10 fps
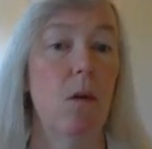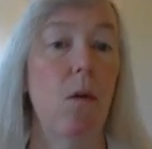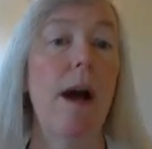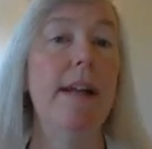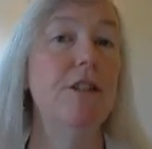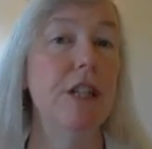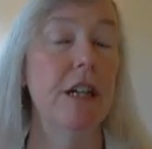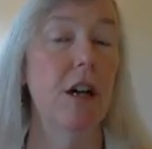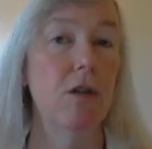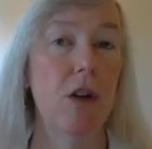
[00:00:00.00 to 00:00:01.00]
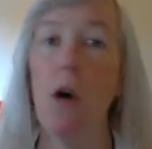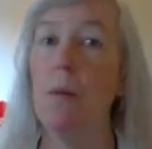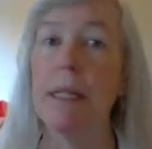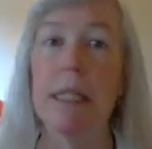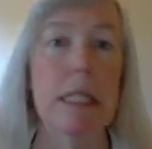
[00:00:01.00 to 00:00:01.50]
When she goes
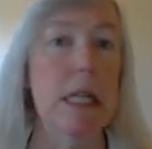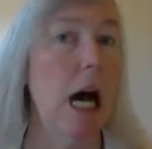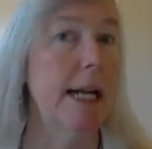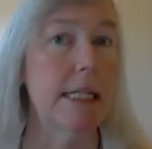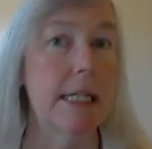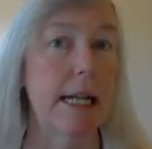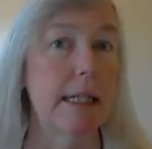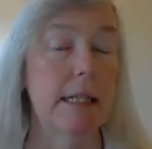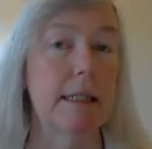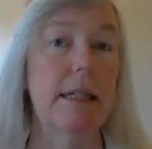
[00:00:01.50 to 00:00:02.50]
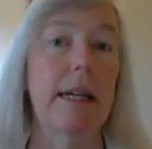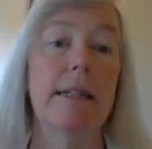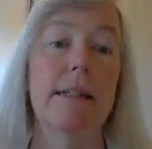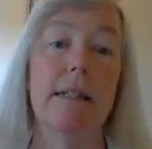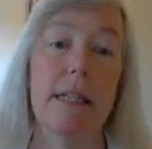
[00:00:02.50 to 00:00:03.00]
home is not a sentence.
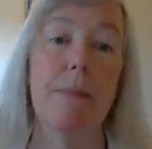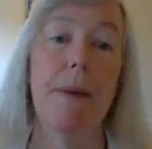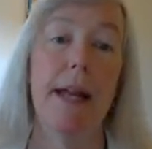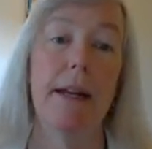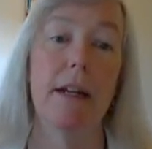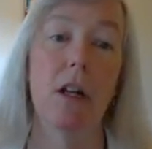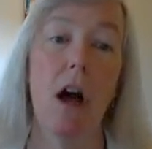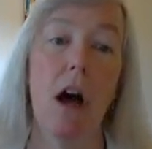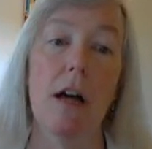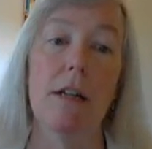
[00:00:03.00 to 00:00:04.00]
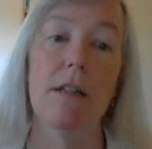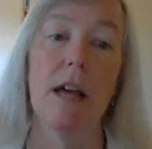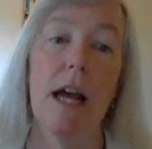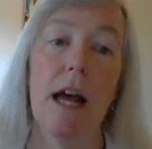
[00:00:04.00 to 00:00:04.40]
It's a dependent clause.